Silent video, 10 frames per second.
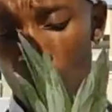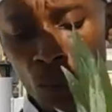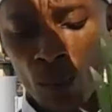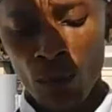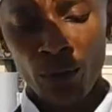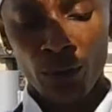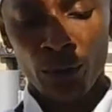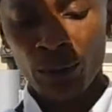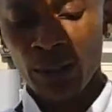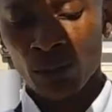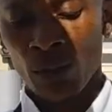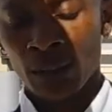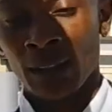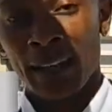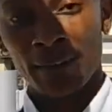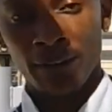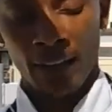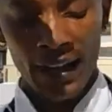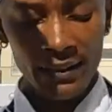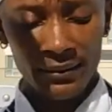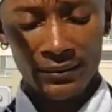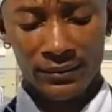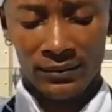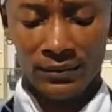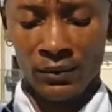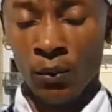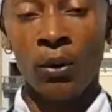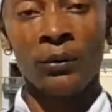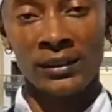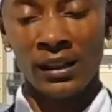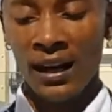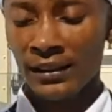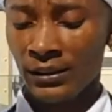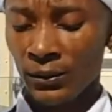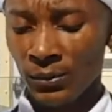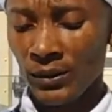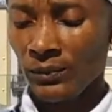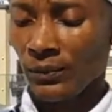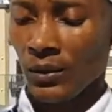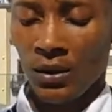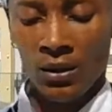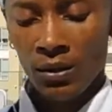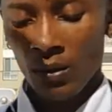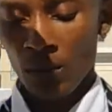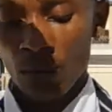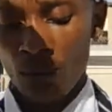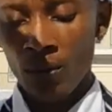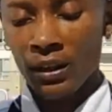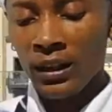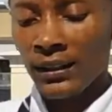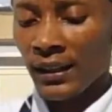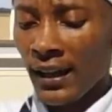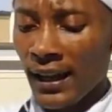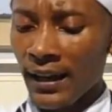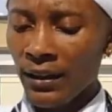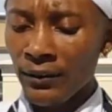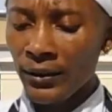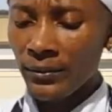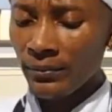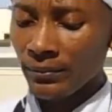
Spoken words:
What we're going to do is we're going to lay it flat on the side, We're going to cut the head of it.